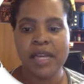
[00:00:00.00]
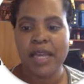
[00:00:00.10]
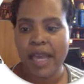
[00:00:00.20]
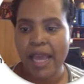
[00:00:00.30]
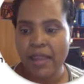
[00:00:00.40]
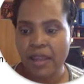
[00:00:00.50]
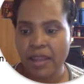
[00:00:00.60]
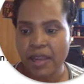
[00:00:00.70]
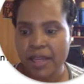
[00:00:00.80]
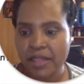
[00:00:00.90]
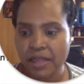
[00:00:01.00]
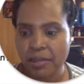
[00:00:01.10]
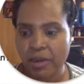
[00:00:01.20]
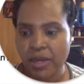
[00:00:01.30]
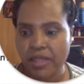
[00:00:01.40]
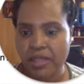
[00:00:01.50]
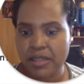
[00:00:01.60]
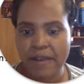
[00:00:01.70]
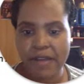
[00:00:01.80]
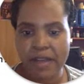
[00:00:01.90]
And then the next data point is
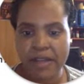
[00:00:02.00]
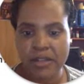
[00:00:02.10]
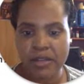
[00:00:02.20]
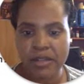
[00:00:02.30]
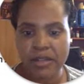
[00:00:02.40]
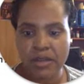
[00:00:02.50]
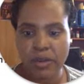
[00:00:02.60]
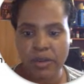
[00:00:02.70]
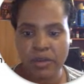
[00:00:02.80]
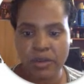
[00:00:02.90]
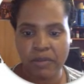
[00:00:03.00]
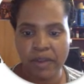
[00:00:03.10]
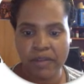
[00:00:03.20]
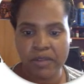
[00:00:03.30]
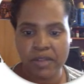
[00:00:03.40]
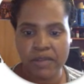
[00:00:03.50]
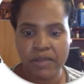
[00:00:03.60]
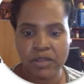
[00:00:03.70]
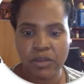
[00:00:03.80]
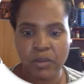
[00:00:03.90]
7, so that's somewhere between 5 and 7,
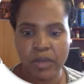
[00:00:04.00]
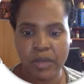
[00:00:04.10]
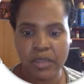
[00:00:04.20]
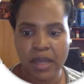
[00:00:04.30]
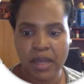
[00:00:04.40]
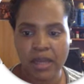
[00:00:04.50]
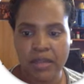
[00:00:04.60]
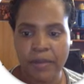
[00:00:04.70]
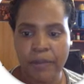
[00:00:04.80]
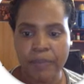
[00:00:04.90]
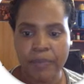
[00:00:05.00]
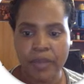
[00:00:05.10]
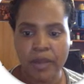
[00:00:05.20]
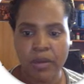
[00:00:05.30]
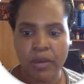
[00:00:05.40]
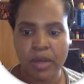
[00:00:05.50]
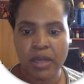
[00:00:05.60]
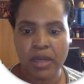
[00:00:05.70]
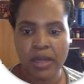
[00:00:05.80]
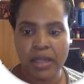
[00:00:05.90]
so 1 dot. 1
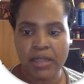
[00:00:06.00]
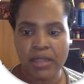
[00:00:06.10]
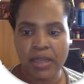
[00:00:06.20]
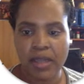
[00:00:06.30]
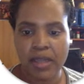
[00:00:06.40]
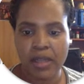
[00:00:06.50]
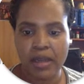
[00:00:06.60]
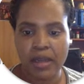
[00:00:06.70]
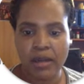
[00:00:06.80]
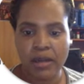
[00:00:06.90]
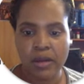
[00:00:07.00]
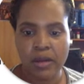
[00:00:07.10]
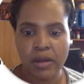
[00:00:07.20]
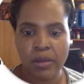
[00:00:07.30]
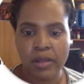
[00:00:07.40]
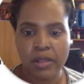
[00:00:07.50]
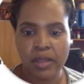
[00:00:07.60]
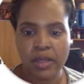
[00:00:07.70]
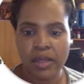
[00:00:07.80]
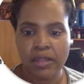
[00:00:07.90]
dot at 10, 1
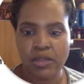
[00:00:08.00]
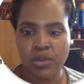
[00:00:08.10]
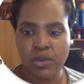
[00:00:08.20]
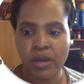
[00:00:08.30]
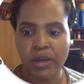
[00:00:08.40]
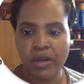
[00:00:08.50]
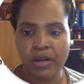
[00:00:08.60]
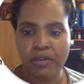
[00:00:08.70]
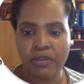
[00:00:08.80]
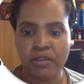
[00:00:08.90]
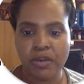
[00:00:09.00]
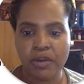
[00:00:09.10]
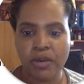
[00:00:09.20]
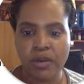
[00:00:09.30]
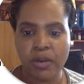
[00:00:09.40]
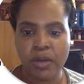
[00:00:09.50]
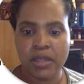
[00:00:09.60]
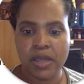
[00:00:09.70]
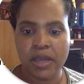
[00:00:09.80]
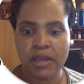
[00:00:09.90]
dot at 12, 1
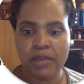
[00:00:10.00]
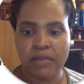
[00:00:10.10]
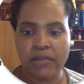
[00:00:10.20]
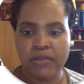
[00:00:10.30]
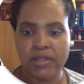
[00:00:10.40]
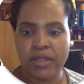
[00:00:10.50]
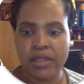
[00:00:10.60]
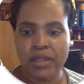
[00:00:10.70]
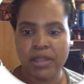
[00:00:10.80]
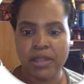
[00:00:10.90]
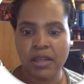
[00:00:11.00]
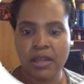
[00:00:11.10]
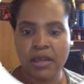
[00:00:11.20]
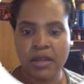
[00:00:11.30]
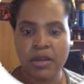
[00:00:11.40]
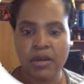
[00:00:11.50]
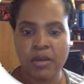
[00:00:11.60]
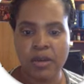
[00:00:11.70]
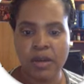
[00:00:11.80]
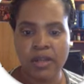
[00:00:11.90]
dot at 15,
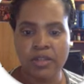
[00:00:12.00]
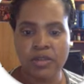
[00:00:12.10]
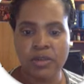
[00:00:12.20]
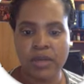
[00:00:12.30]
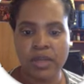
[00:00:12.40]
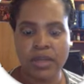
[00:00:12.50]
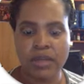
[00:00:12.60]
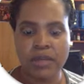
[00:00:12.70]
1 at 20,